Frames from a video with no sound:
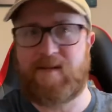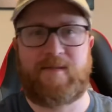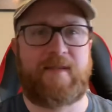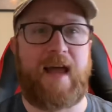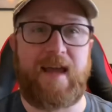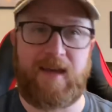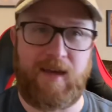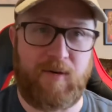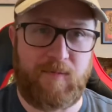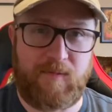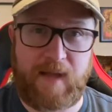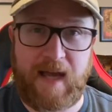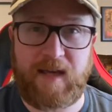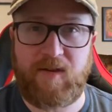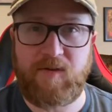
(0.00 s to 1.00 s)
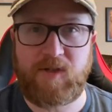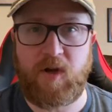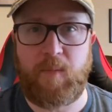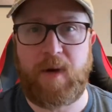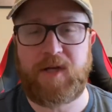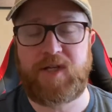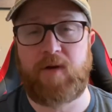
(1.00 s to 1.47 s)
thank you thank you so
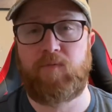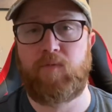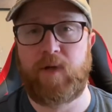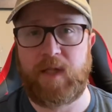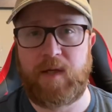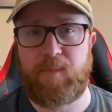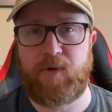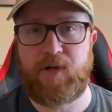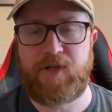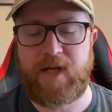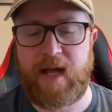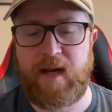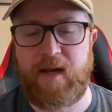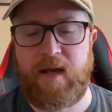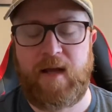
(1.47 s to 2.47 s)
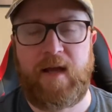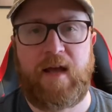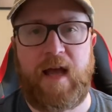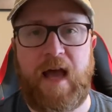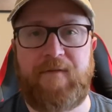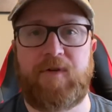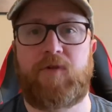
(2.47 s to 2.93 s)
much I really appreciate it
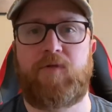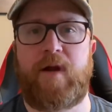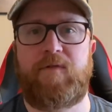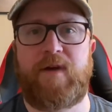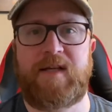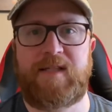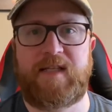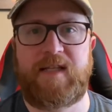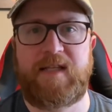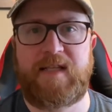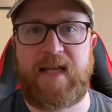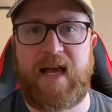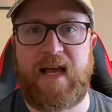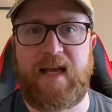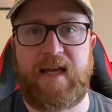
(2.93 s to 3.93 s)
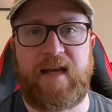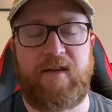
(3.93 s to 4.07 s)
have a great rest of the day.